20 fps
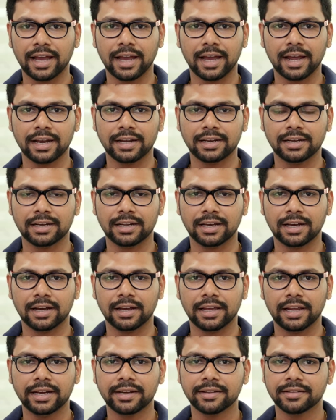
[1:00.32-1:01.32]
and
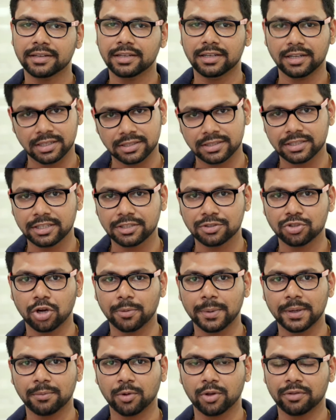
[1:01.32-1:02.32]
it is a nurturing
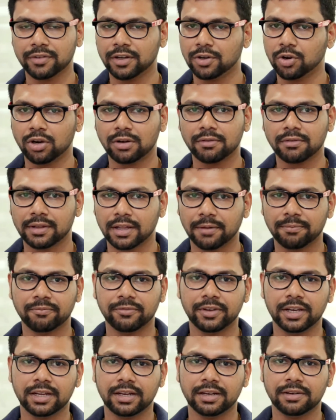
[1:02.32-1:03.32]
job atmosphere, not
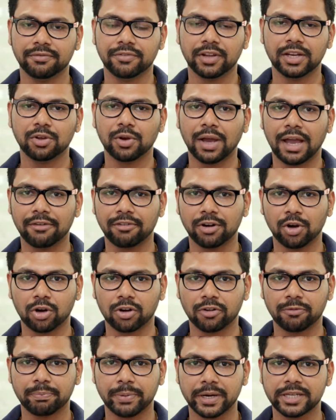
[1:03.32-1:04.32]
somewhere where you have a
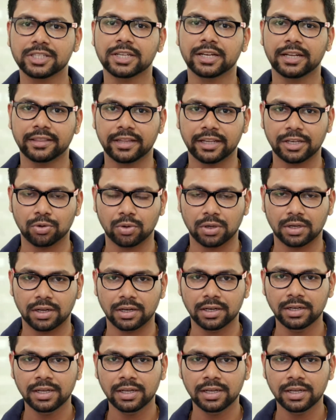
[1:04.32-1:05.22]
lot of pressure and then you learn.